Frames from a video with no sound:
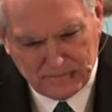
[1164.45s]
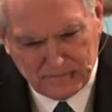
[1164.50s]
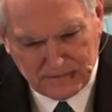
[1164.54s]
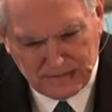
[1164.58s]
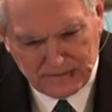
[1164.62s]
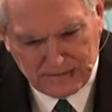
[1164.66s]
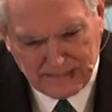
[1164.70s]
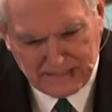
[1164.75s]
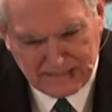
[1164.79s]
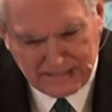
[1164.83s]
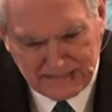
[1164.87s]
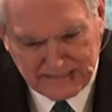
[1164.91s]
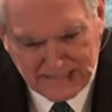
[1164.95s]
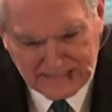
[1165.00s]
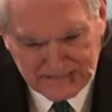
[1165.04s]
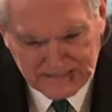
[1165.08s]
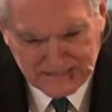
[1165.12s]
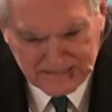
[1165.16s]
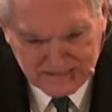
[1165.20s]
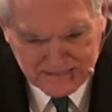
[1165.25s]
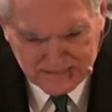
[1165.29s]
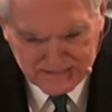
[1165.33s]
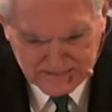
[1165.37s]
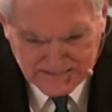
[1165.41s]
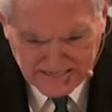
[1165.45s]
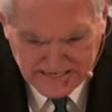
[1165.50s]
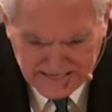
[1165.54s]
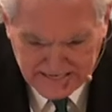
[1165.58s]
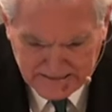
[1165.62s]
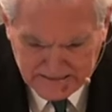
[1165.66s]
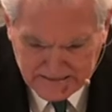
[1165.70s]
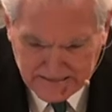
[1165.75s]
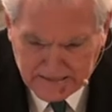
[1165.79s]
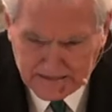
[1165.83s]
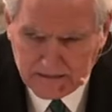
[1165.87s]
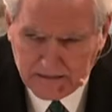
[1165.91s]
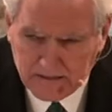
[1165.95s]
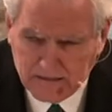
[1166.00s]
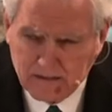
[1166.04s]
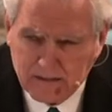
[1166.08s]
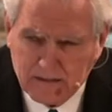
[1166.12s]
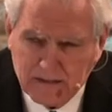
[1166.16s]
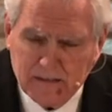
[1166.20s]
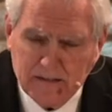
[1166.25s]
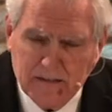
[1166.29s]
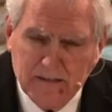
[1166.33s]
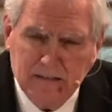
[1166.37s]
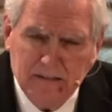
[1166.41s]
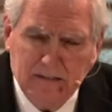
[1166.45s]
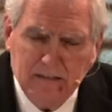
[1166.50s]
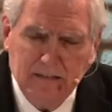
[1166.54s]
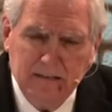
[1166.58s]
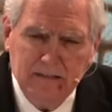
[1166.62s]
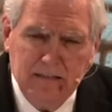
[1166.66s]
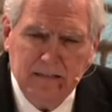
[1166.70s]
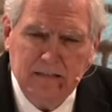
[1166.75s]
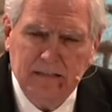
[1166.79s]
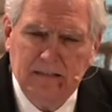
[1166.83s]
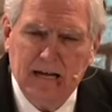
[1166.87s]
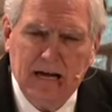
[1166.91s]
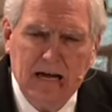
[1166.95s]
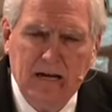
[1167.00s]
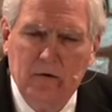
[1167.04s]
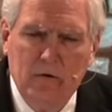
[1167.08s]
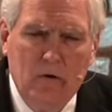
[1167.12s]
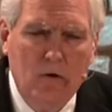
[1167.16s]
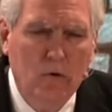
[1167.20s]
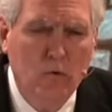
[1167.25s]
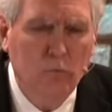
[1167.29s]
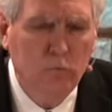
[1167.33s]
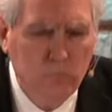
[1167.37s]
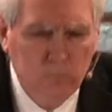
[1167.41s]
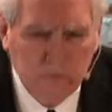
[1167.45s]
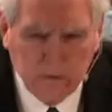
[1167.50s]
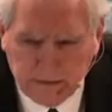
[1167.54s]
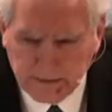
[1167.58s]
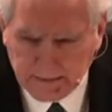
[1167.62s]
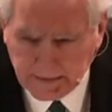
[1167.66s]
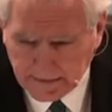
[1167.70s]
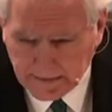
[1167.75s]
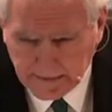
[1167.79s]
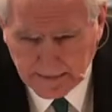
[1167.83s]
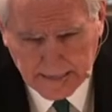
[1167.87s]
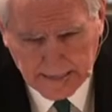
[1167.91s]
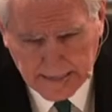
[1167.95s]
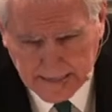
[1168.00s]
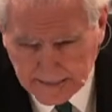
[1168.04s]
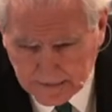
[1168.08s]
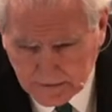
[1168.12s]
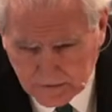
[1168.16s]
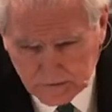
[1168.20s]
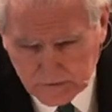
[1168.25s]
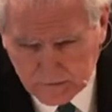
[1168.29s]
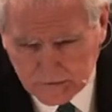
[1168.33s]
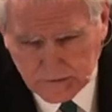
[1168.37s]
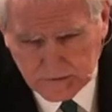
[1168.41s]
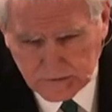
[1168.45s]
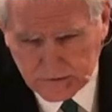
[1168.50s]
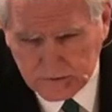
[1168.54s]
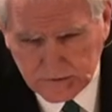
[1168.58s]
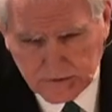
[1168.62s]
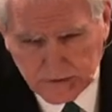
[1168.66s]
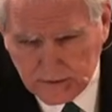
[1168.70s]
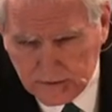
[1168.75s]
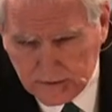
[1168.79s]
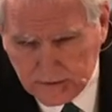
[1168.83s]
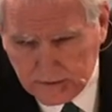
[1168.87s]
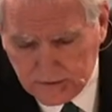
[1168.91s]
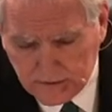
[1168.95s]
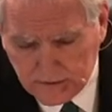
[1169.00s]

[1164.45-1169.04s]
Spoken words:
It doesn't say that God only hates the sin and the